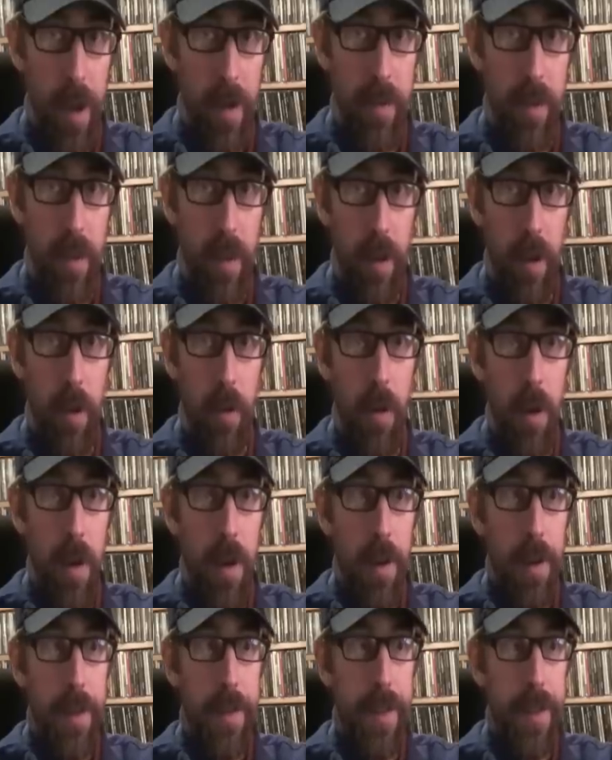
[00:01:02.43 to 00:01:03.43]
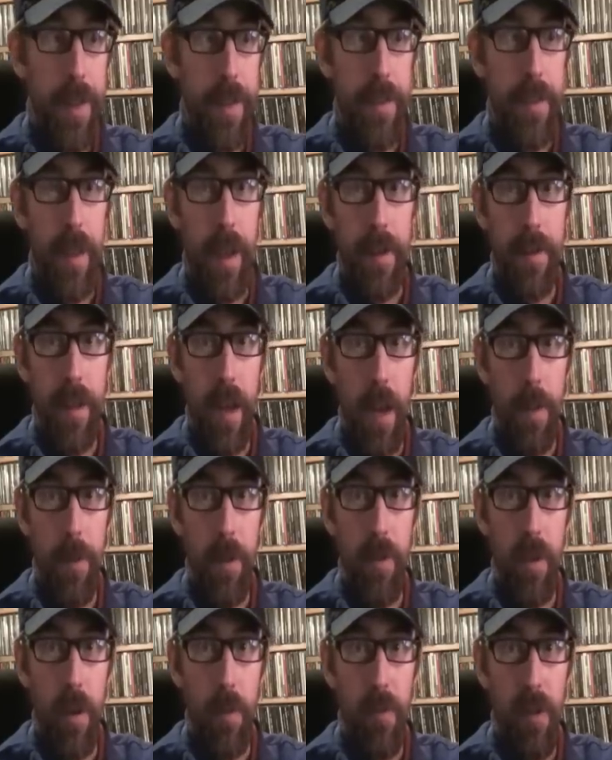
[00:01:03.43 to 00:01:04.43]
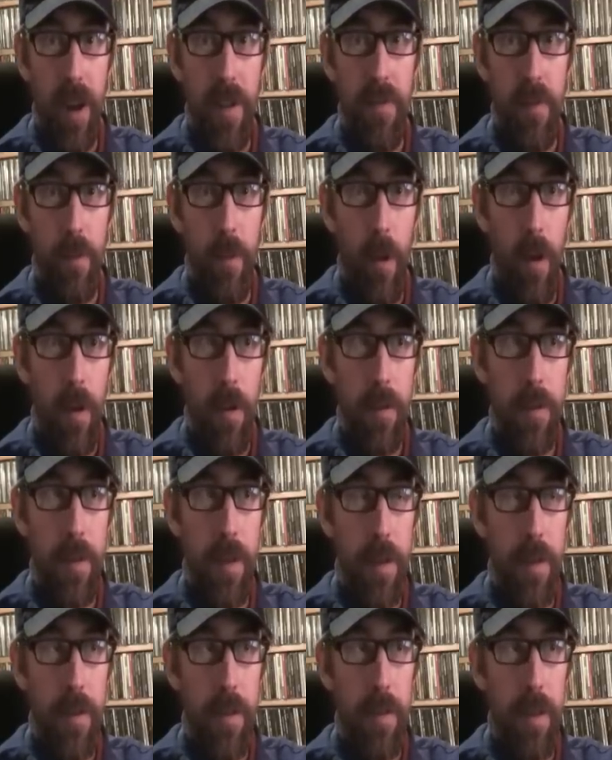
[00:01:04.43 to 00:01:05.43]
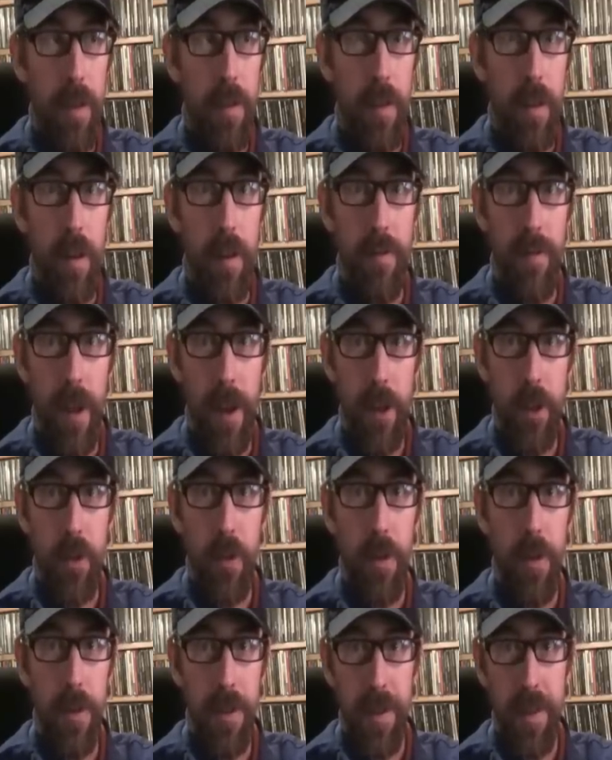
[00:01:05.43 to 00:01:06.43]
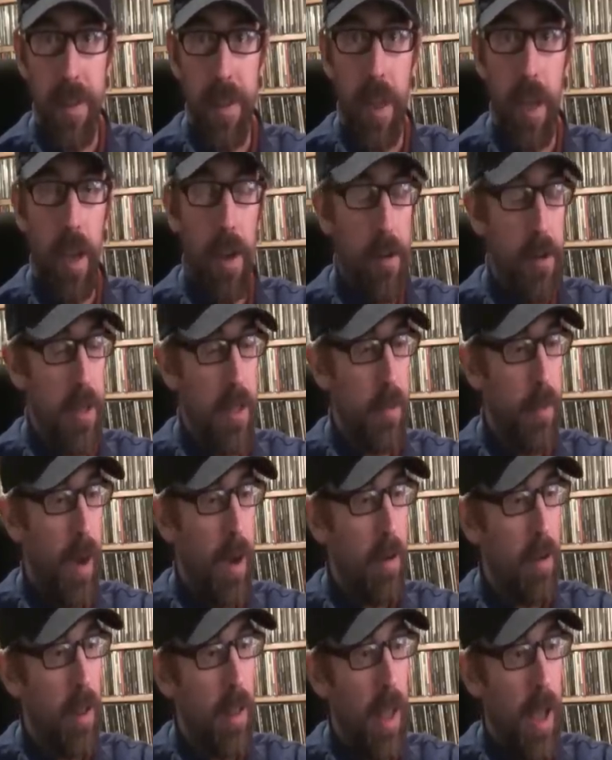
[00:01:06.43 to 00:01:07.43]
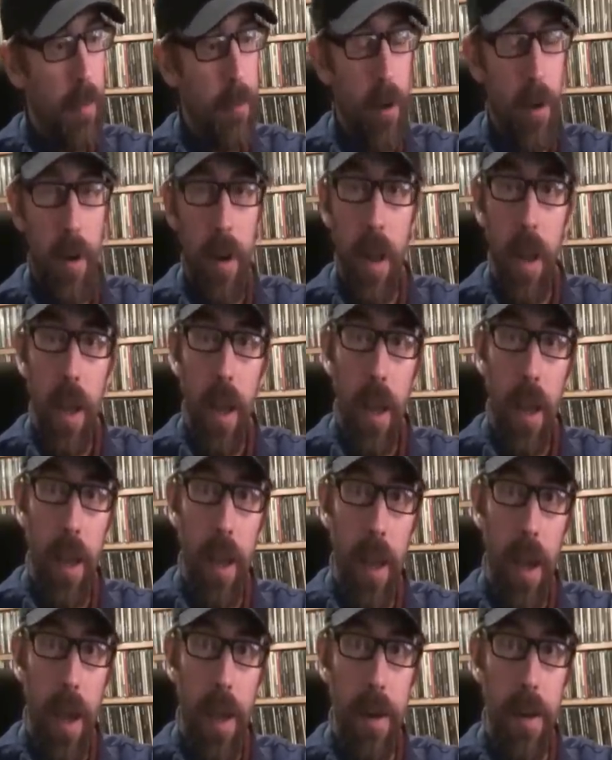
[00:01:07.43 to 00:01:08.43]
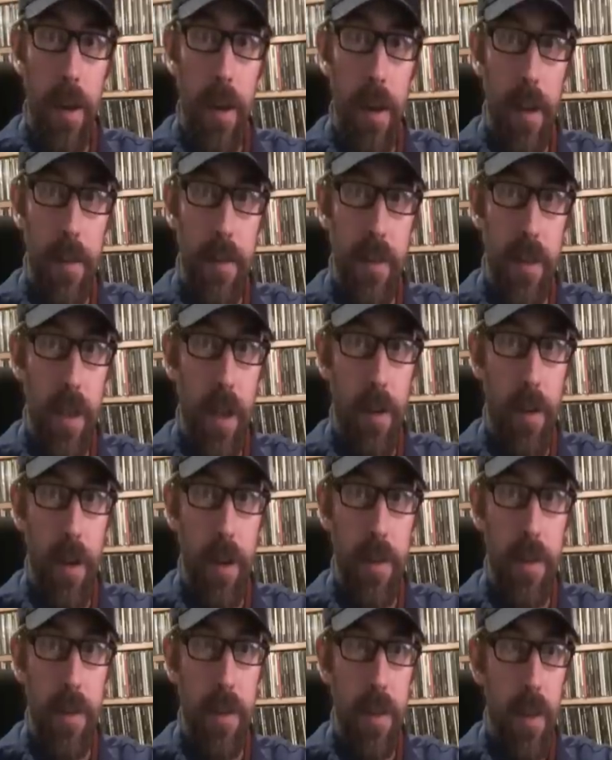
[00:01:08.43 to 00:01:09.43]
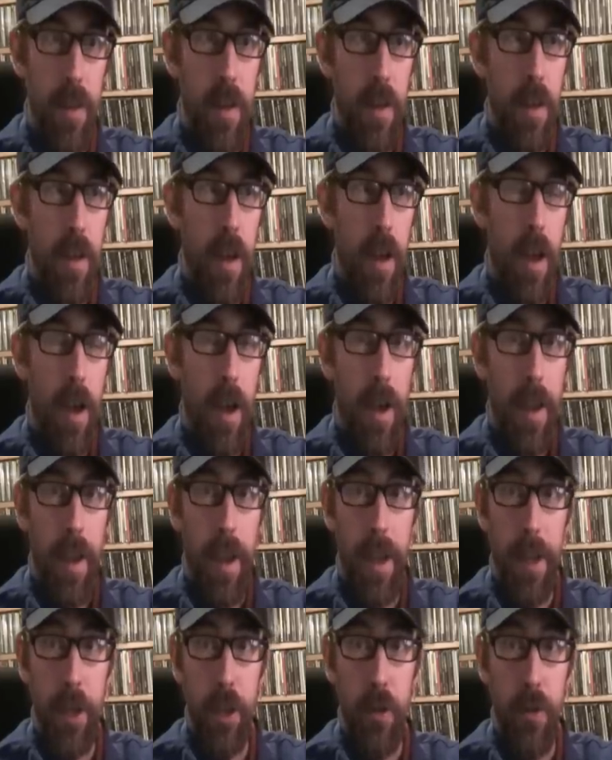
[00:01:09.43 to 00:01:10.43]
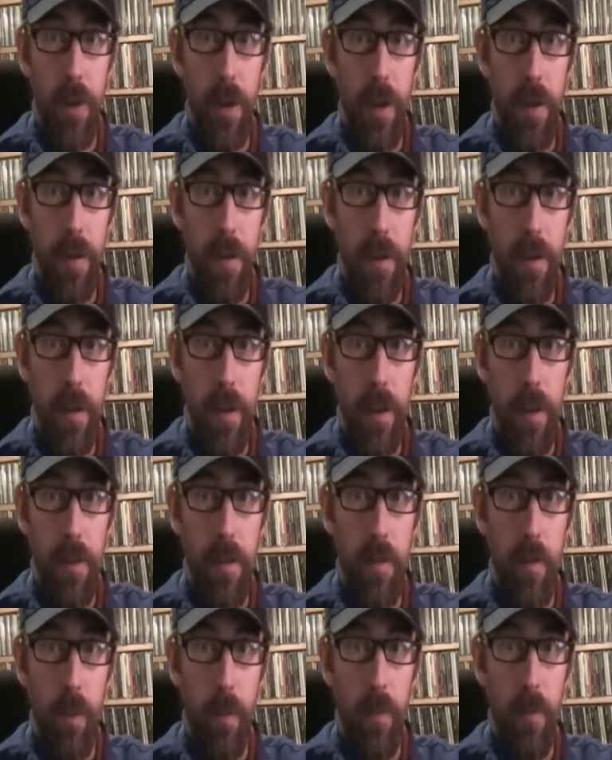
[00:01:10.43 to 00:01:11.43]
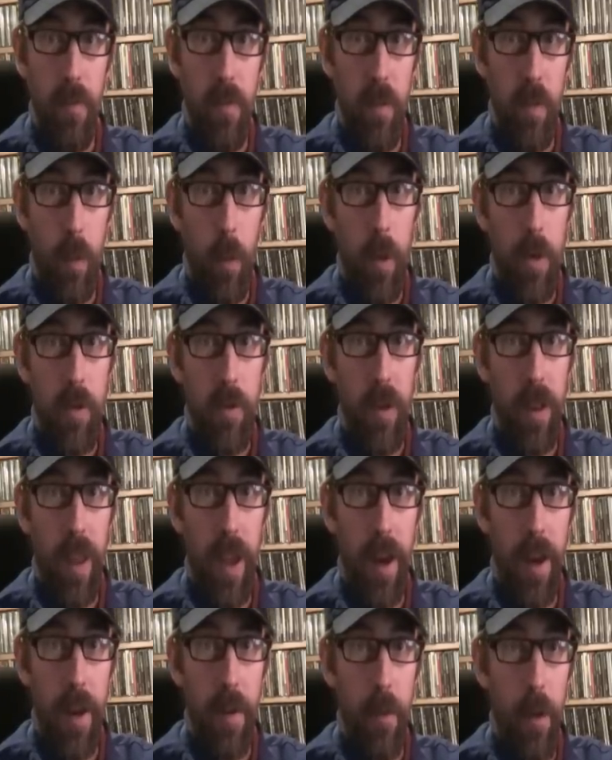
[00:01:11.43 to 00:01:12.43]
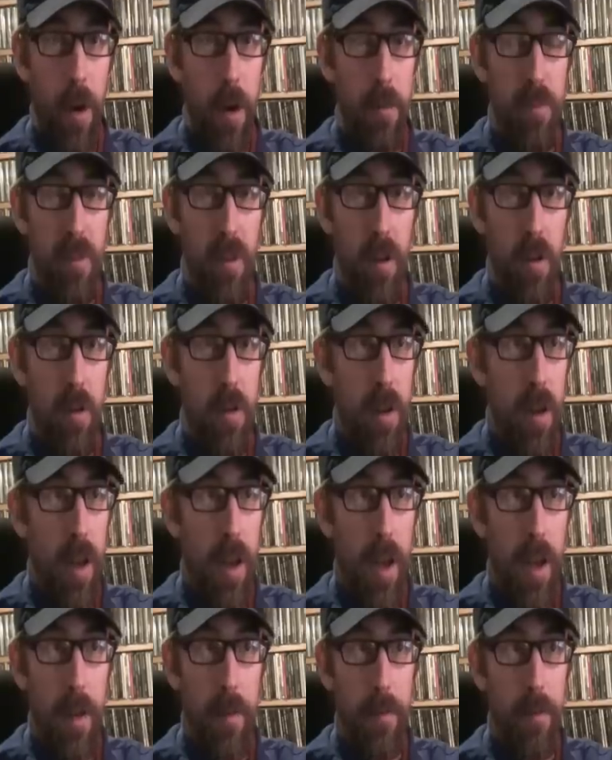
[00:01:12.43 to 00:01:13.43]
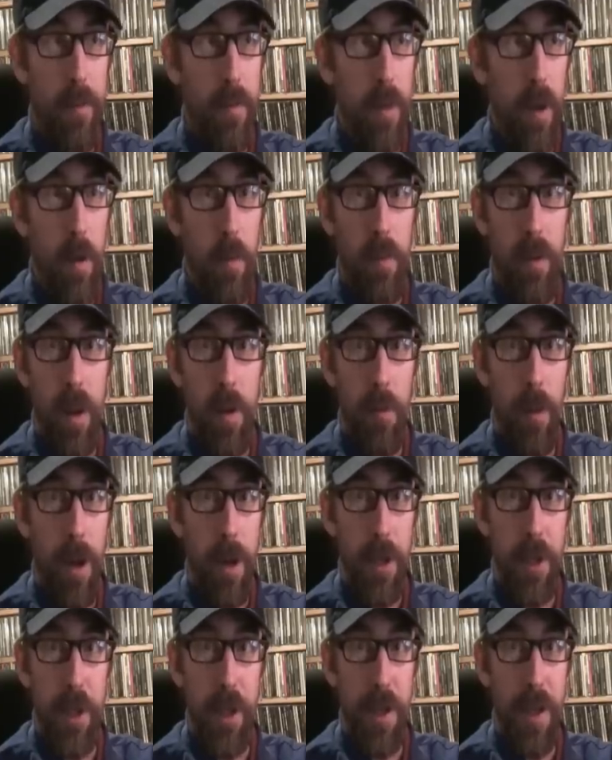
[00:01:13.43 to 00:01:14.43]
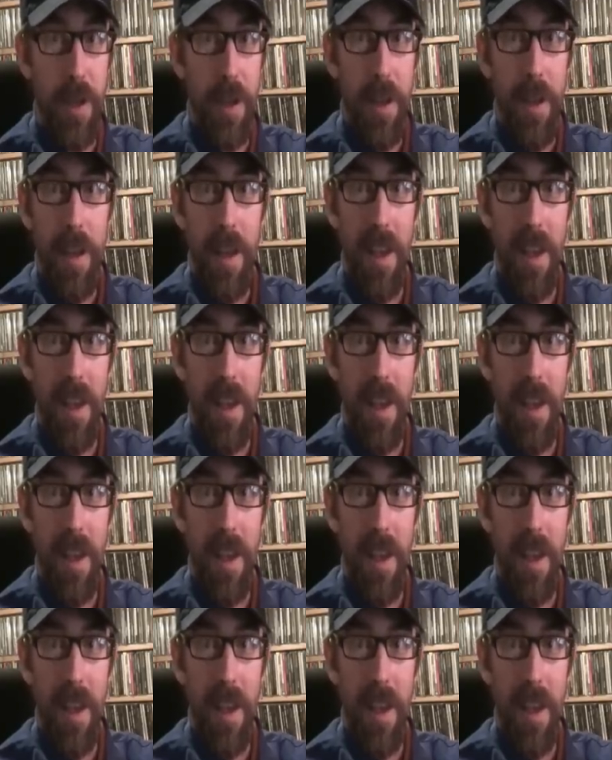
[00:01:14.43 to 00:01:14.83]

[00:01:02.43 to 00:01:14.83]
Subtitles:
New Mexico. Since that time, he took a break from politics. He's an adventurer, he's a skier, he's a mountain climber. He had a serious injury in sports related where he broke, pretty much